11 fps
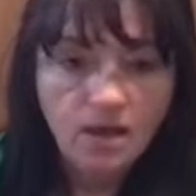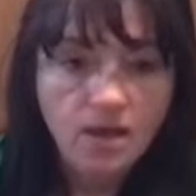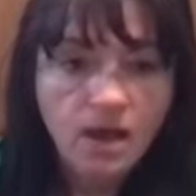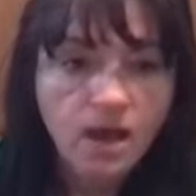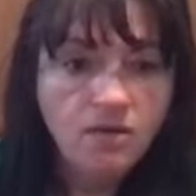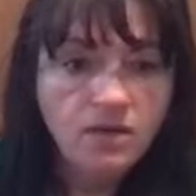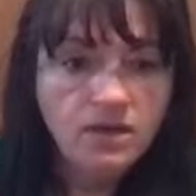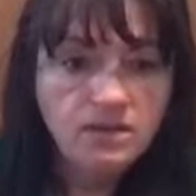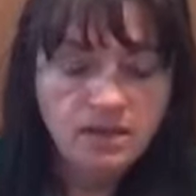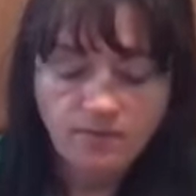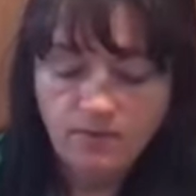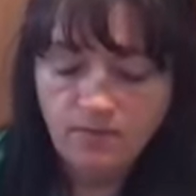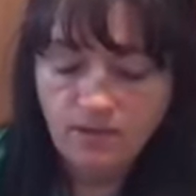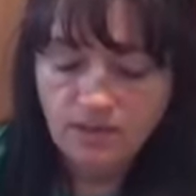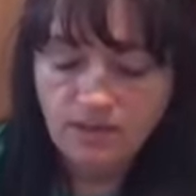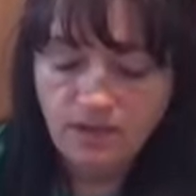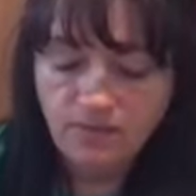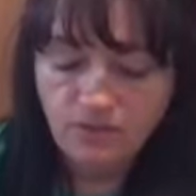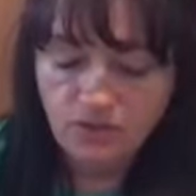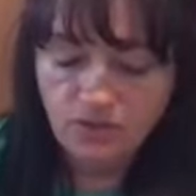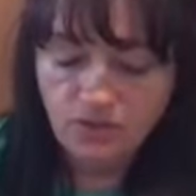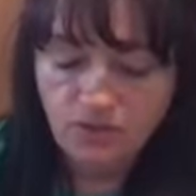How is everyone this
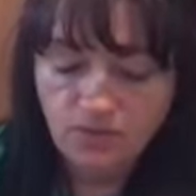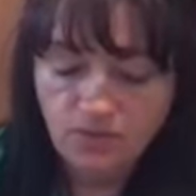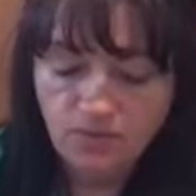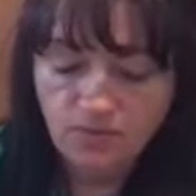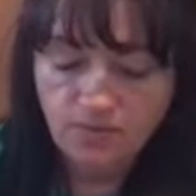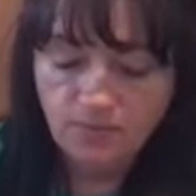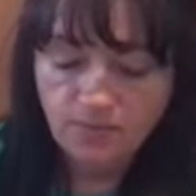afternoon?